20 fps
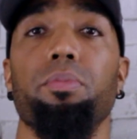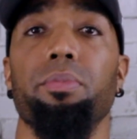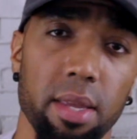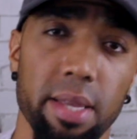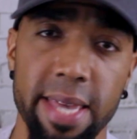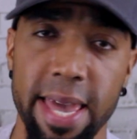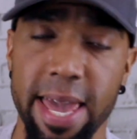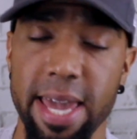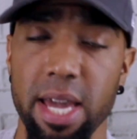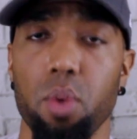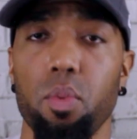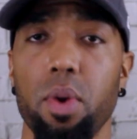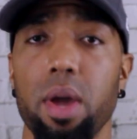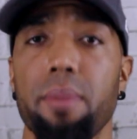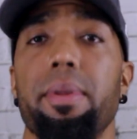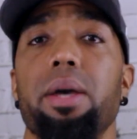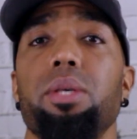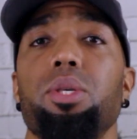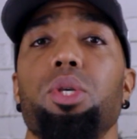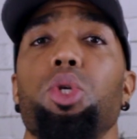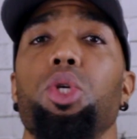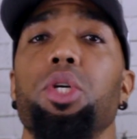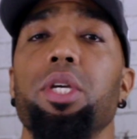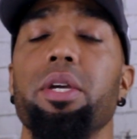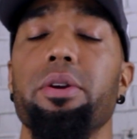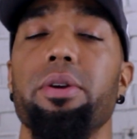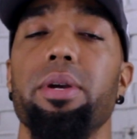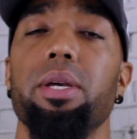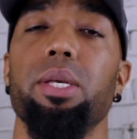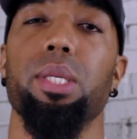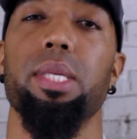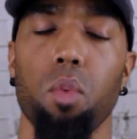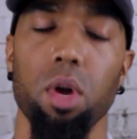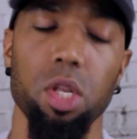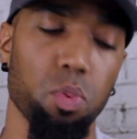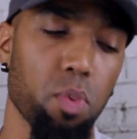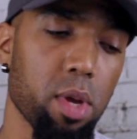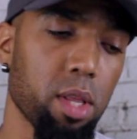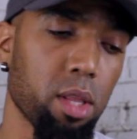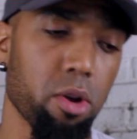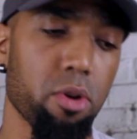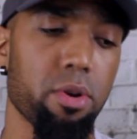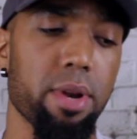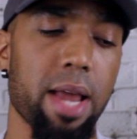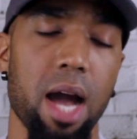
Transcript: The takeaway message here is once we learn